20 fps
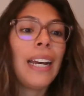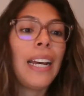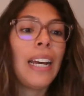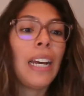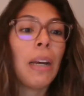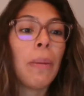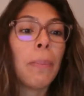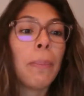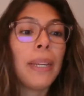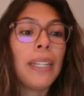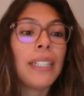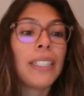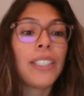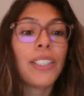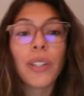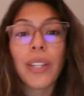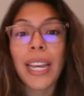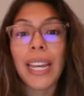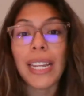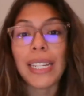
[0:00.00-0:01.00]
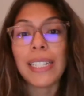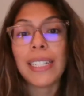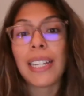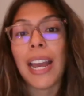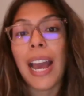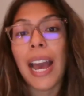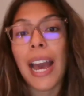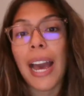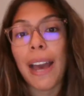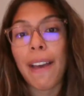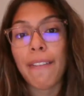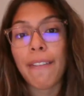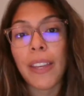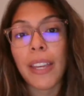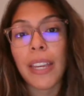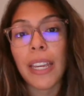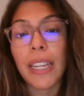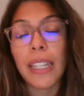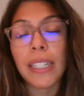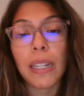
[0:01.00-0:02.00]
So yes,
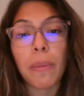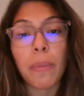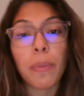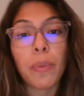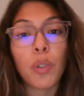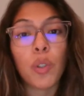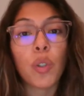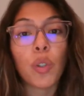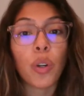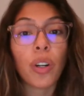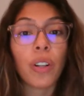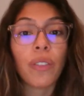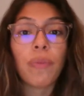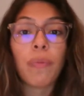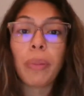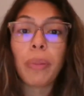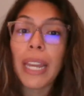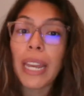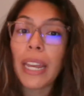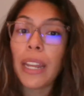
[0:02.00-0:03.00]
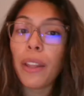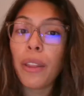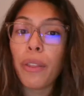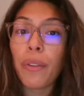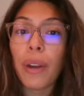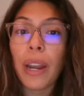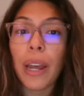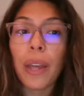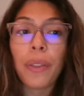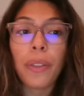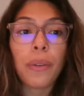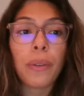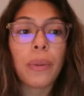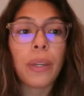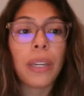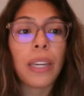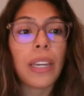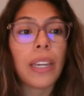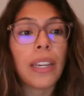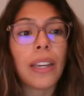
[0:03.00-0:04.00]
having some sort of plan throughout the
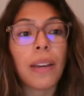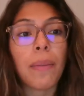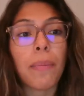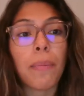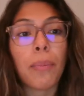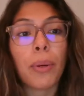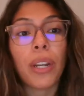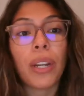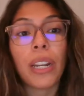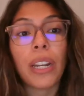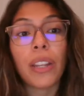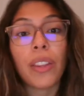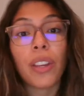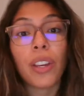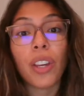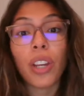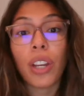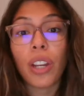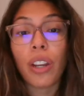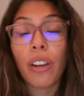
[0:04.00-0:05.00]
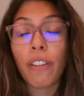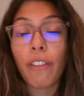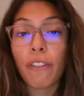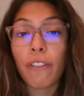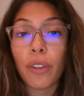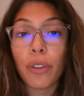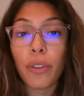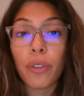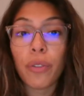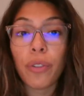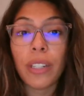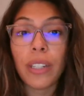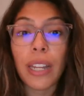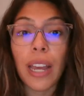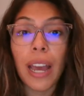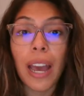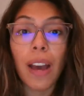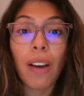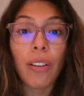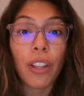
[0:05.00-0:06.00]
week, putting the good foods
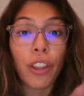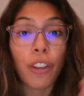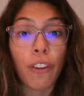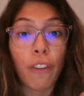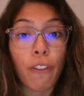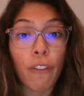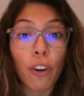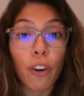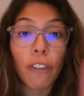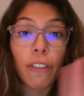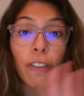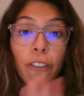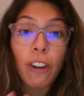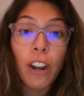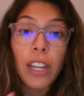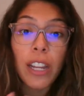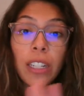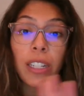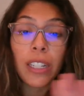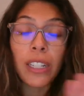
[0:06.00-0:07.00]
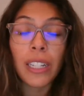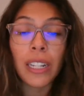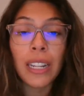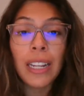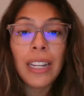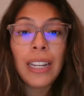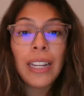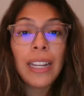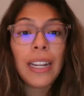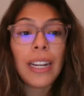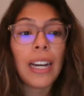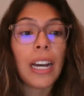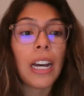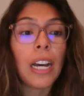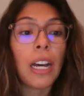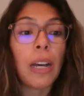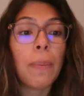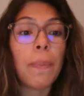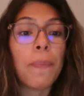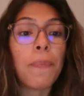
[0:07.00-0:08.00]
out in the forefront,
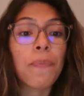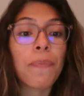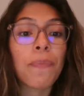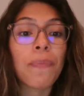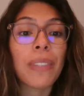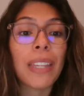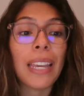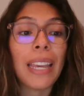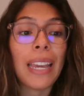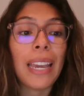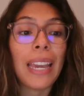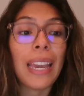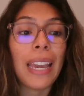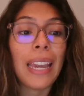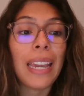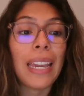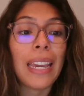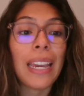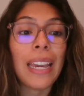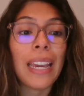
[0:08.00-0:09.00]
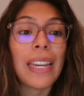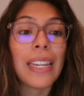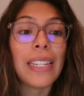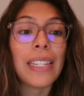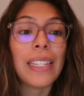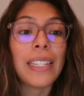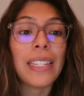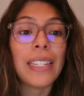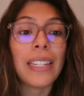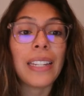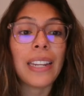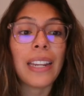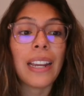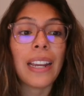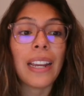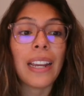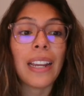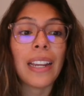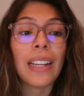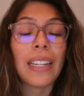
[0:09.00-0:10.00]
um, and
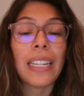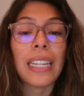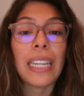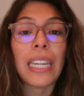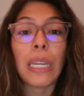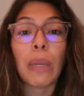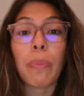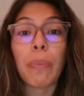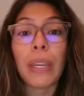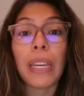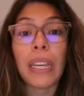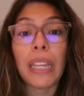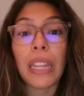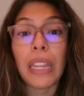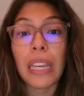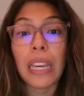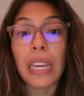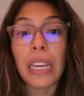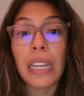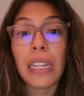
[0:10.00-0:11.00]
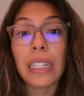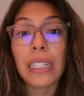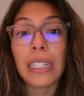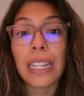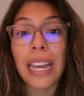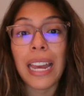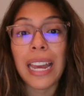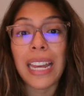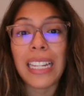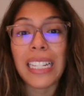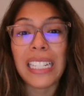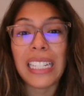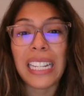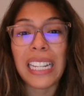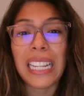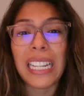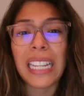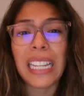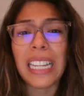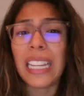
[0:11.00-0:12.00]
keeping things as
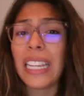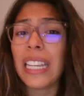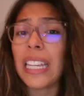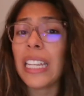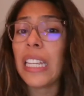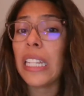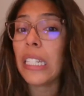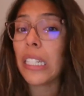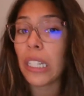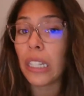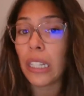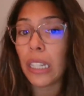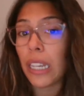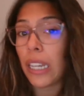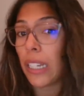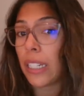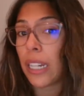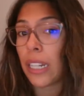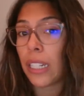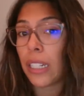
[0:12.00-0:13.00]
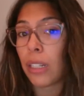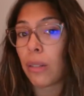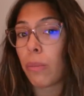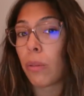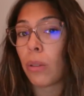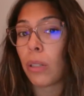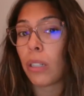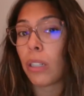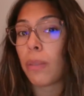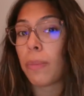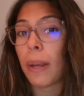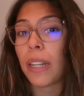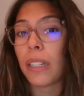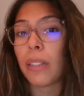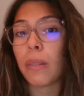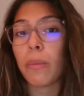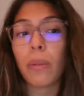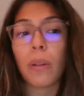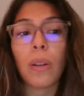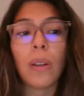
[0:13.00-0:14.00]
easily accessible as
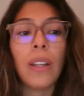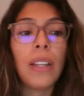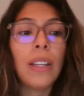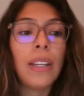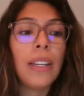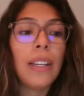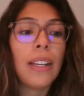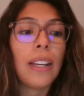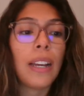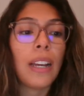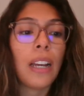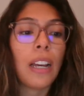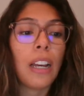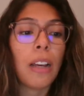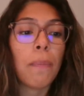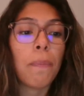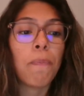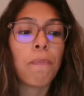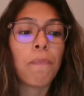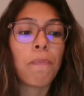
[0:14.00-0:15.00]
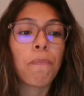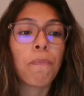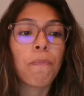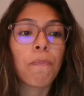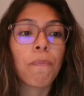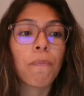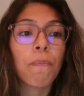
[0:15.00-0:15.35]
possible. Um,